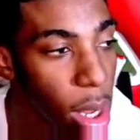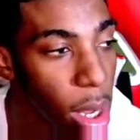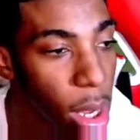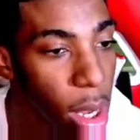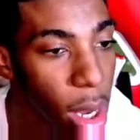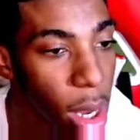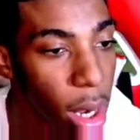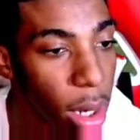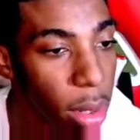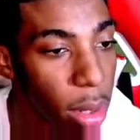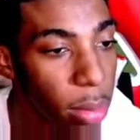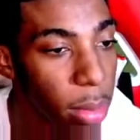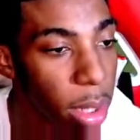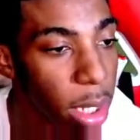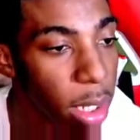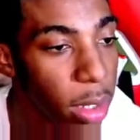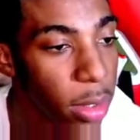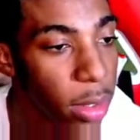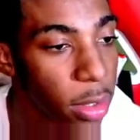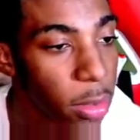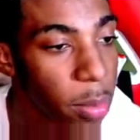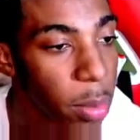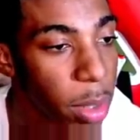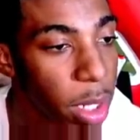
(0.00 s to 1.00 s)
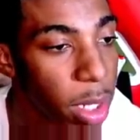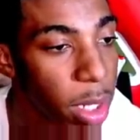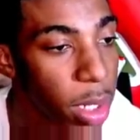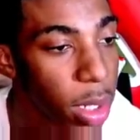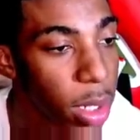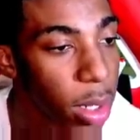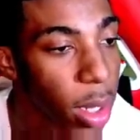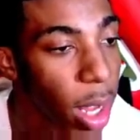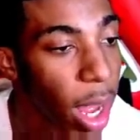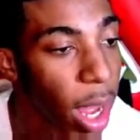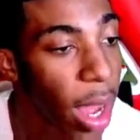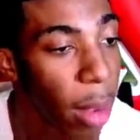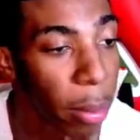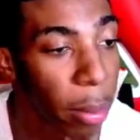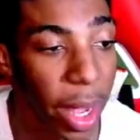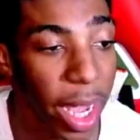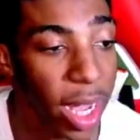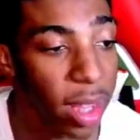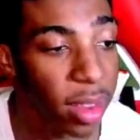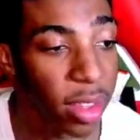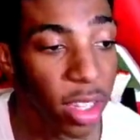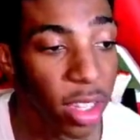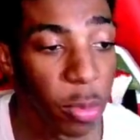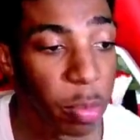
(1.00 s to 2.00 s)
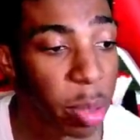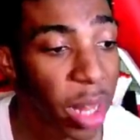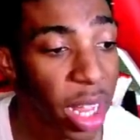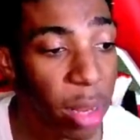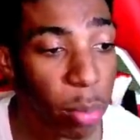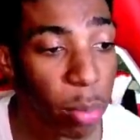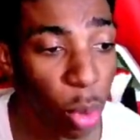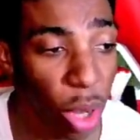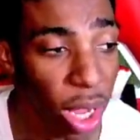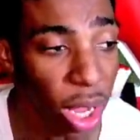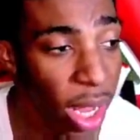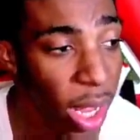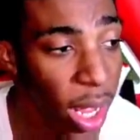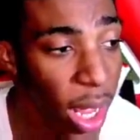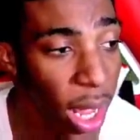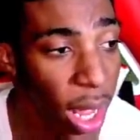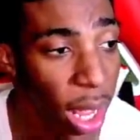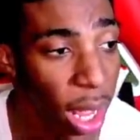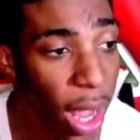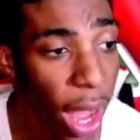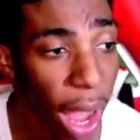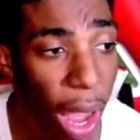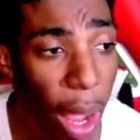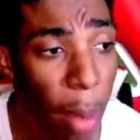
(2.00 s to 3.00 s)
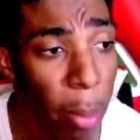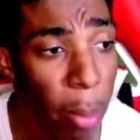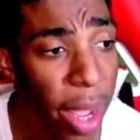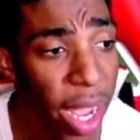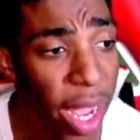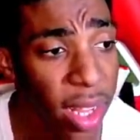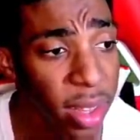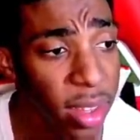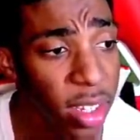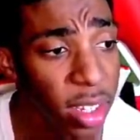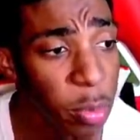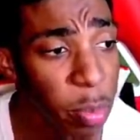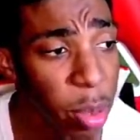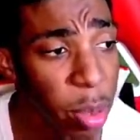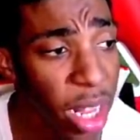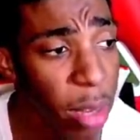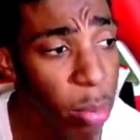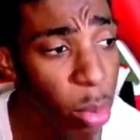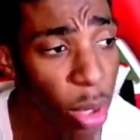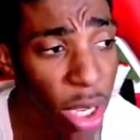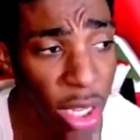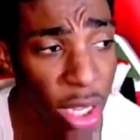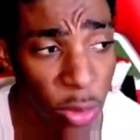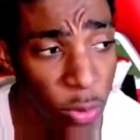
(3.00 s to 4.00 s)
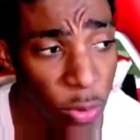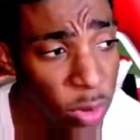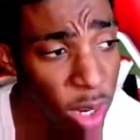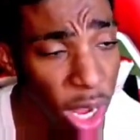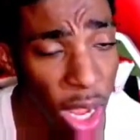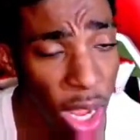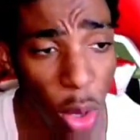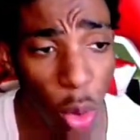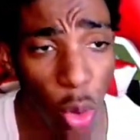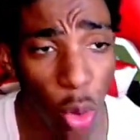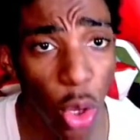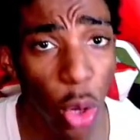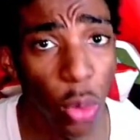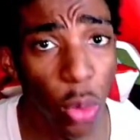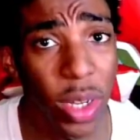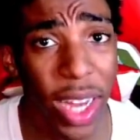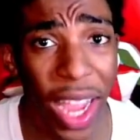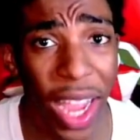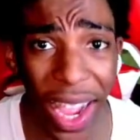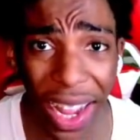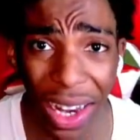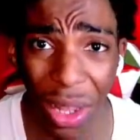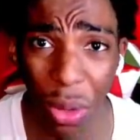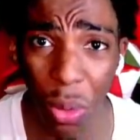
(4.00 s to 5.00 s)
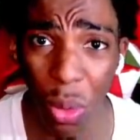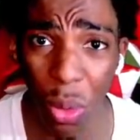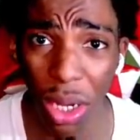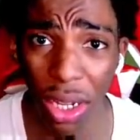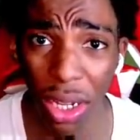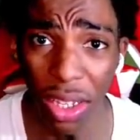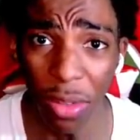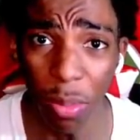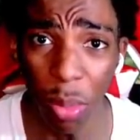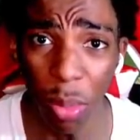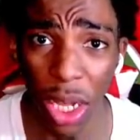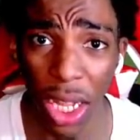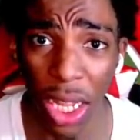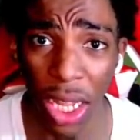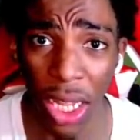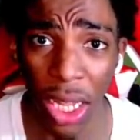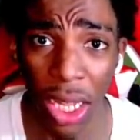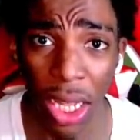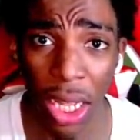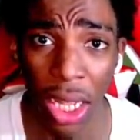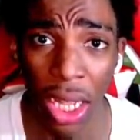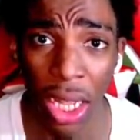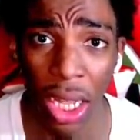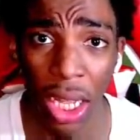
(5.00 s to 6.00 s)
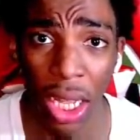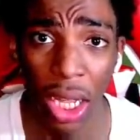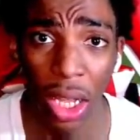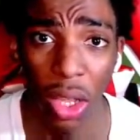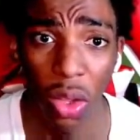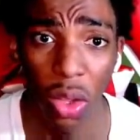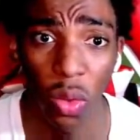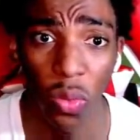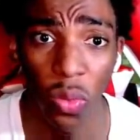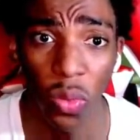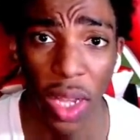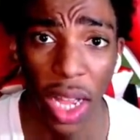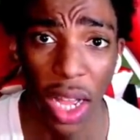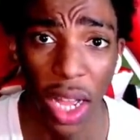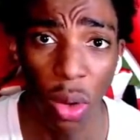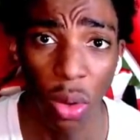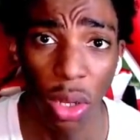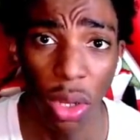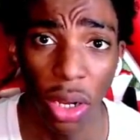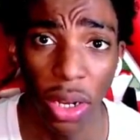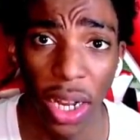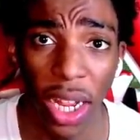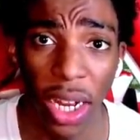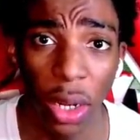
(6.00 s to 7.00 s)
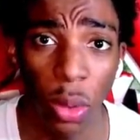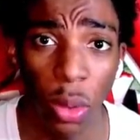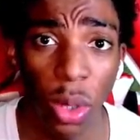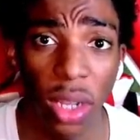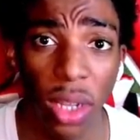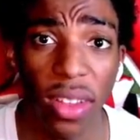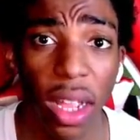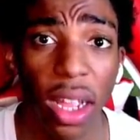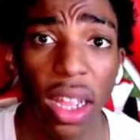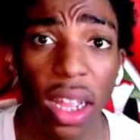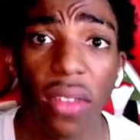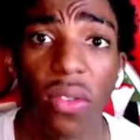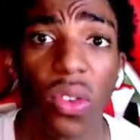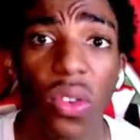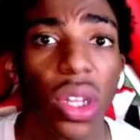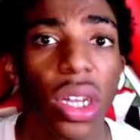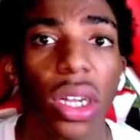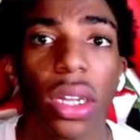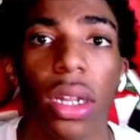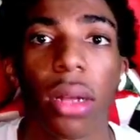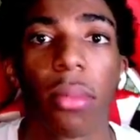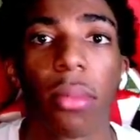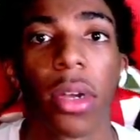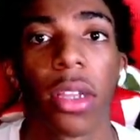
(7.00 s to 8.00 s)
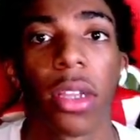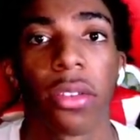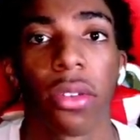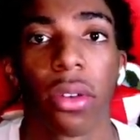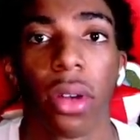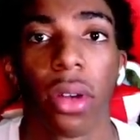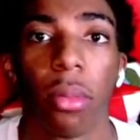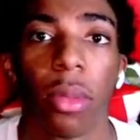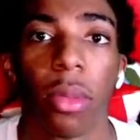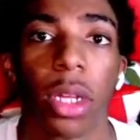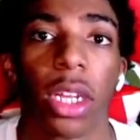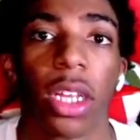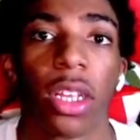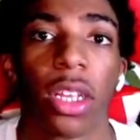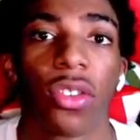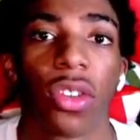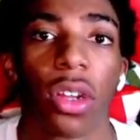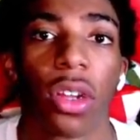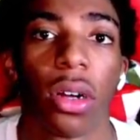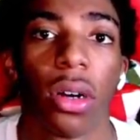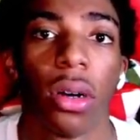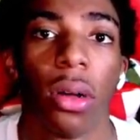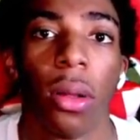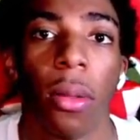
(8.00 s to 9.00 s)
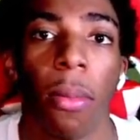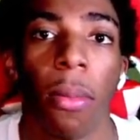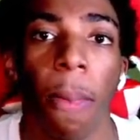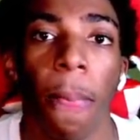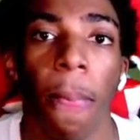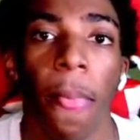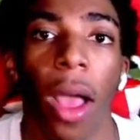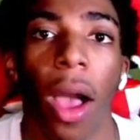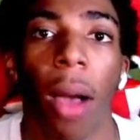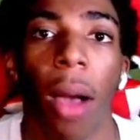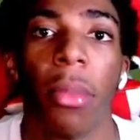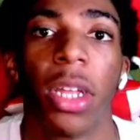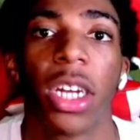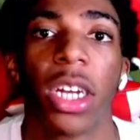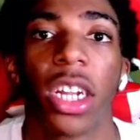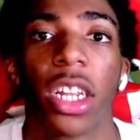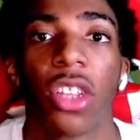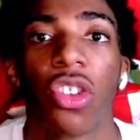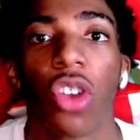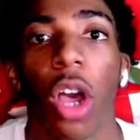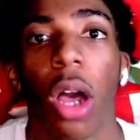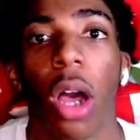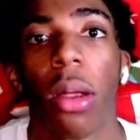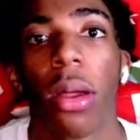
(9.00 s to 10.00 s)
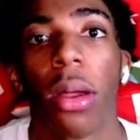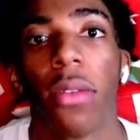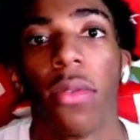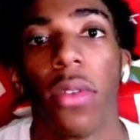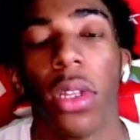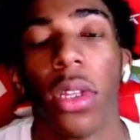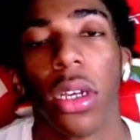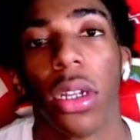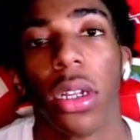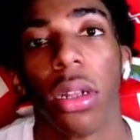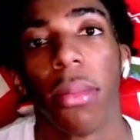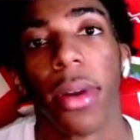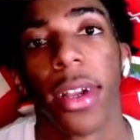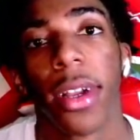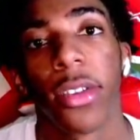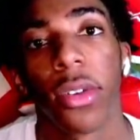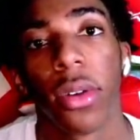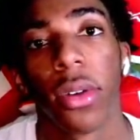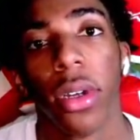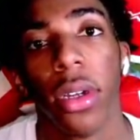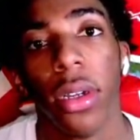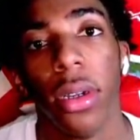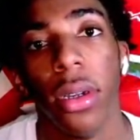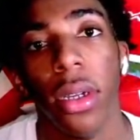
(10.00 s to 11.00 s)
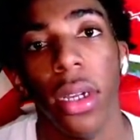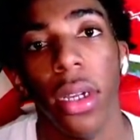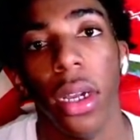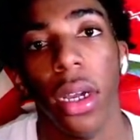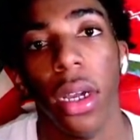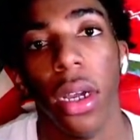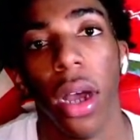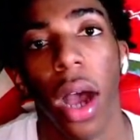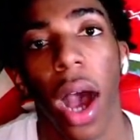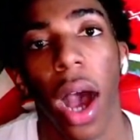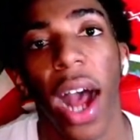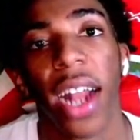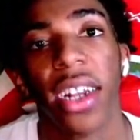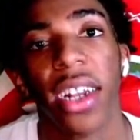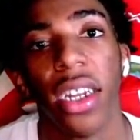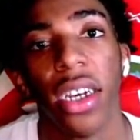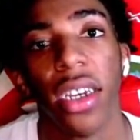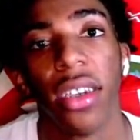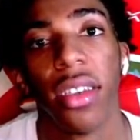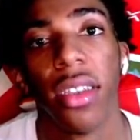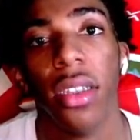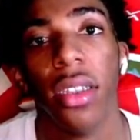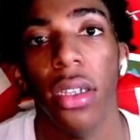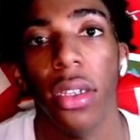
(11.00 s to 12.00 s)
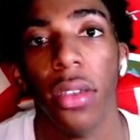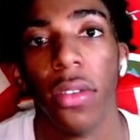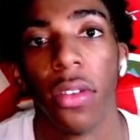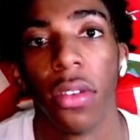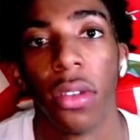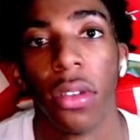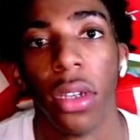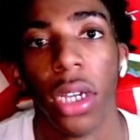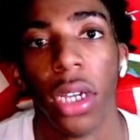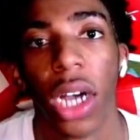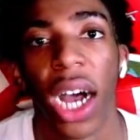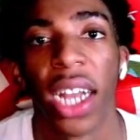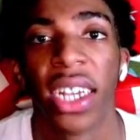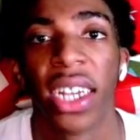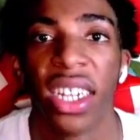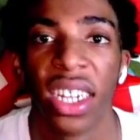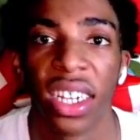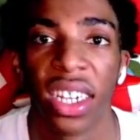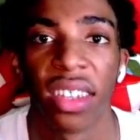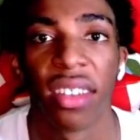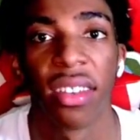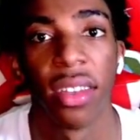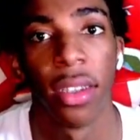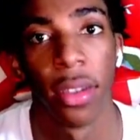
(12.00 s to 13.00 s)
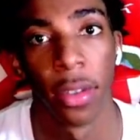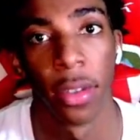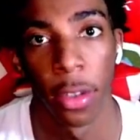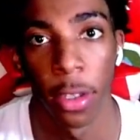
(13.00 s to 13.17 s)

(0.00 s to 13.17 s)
I made this play. I made this play, boy. I made this play, boy. You forgot who your daddy was, boy forgot who your daddy was. I ain't even looking at my screen. I'm looking at y'all. I'm looking at y'all. I ain't even looking at my screen. I does this. I does this.